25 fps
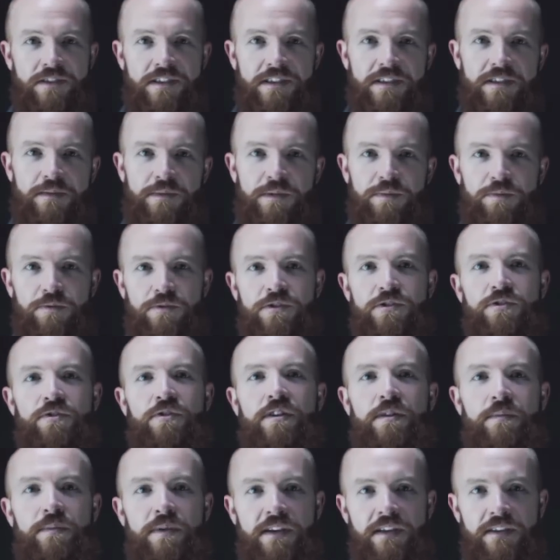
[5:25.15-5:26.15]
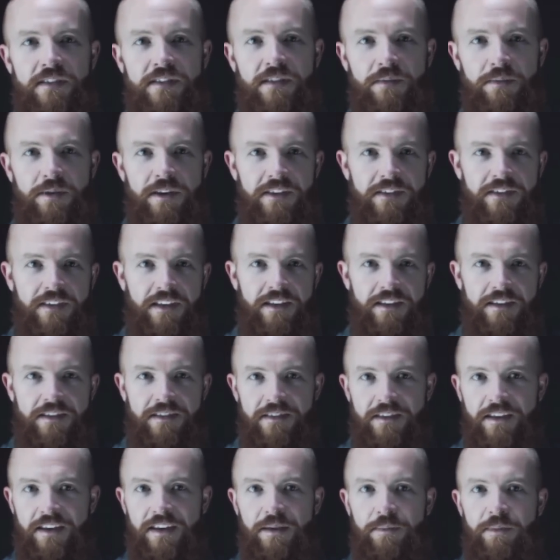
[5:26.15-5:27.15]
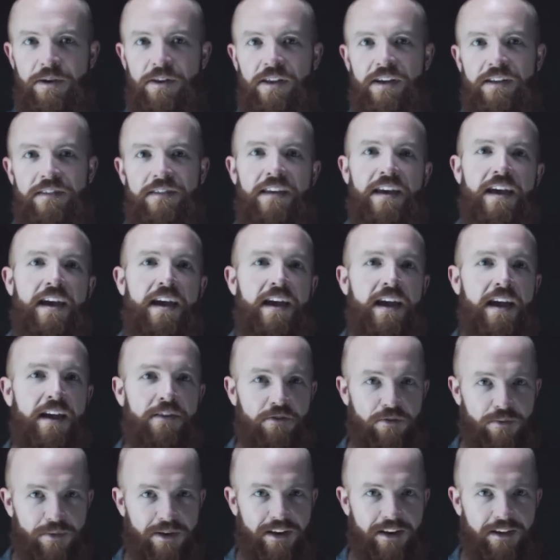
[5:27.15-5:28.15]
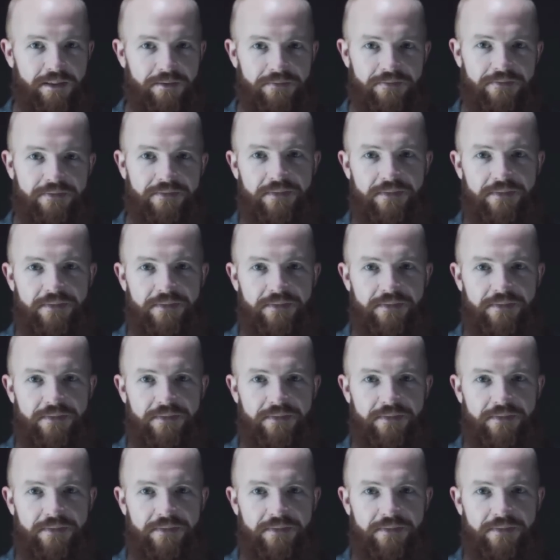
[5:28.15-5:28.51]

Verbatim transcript: systems blue screen because somebody sent an email out to everybody.